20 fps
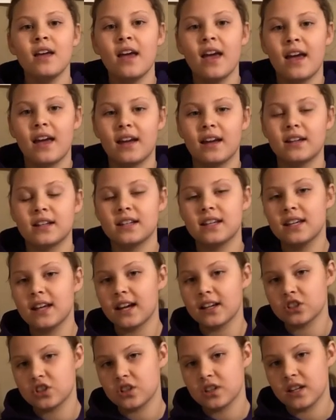And he
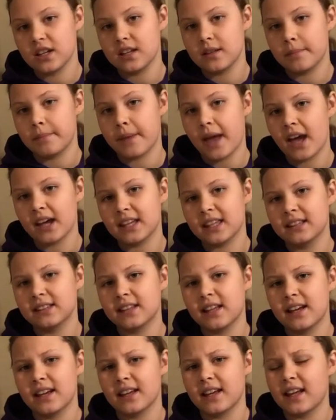actually, back in
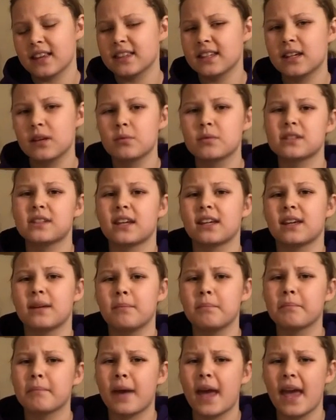like, I think it was like
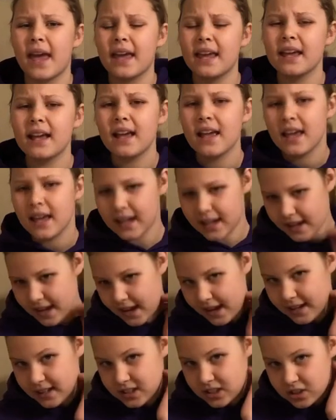in May, he
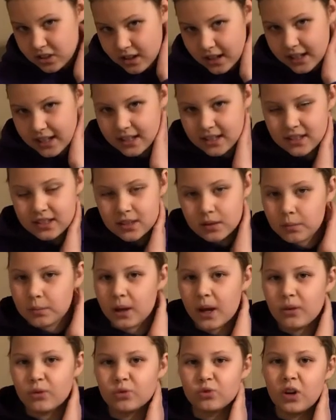had started getting some
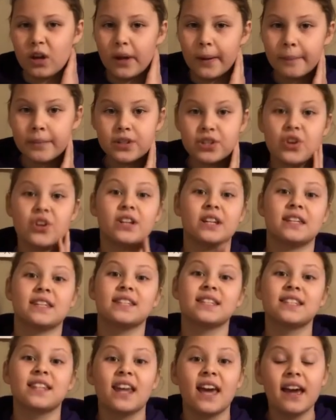like rubs on his
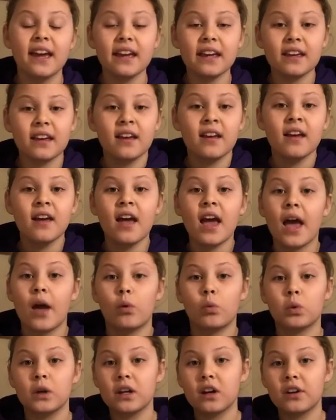neck. And
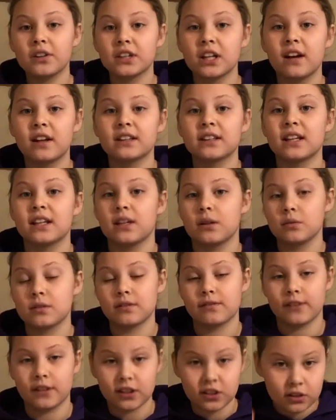we all thought that it was
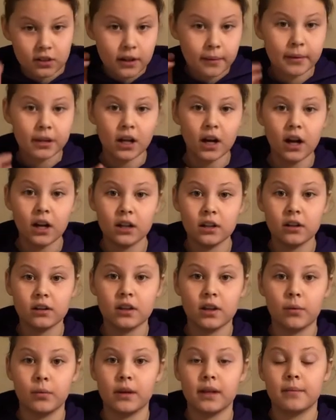for the cribbing collar
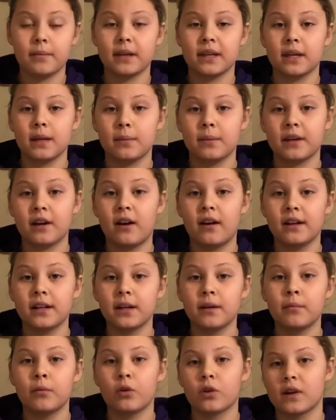that we had been keeping on
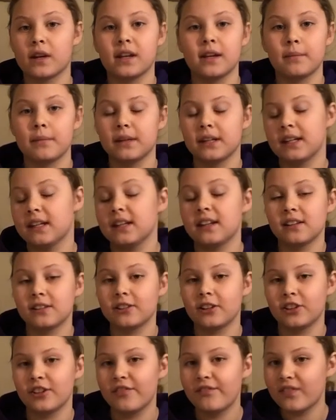him or he had been eating through
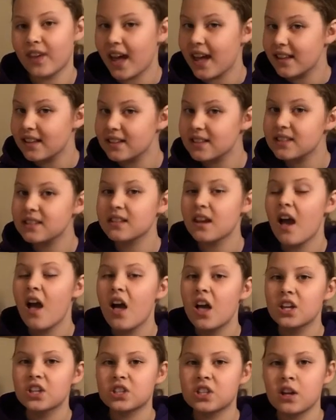the fence.
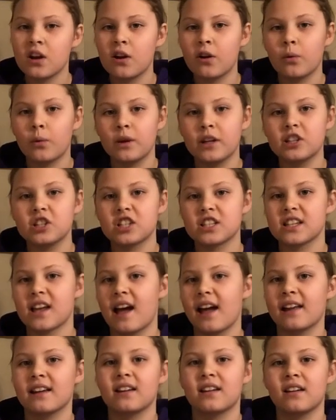So we just
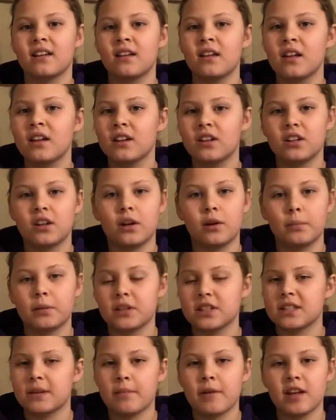kind of, you know,
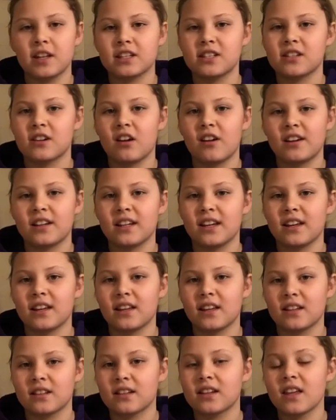put some medicine on it
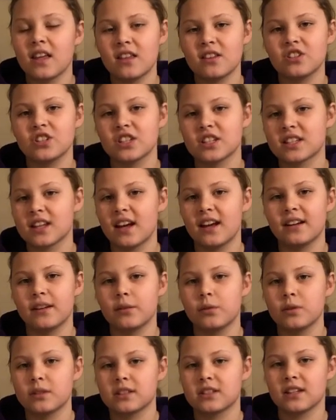and just kind
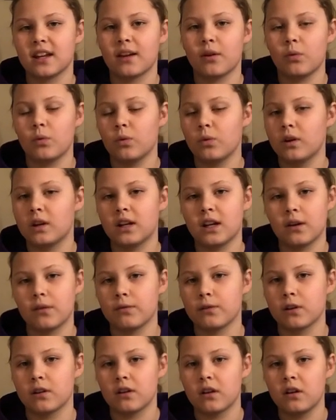of was like,
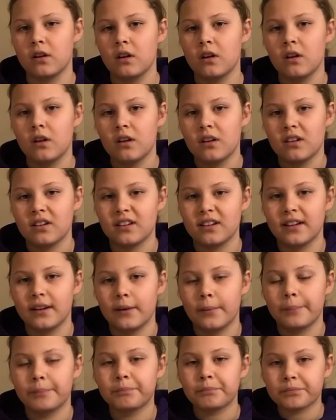whatever, you know.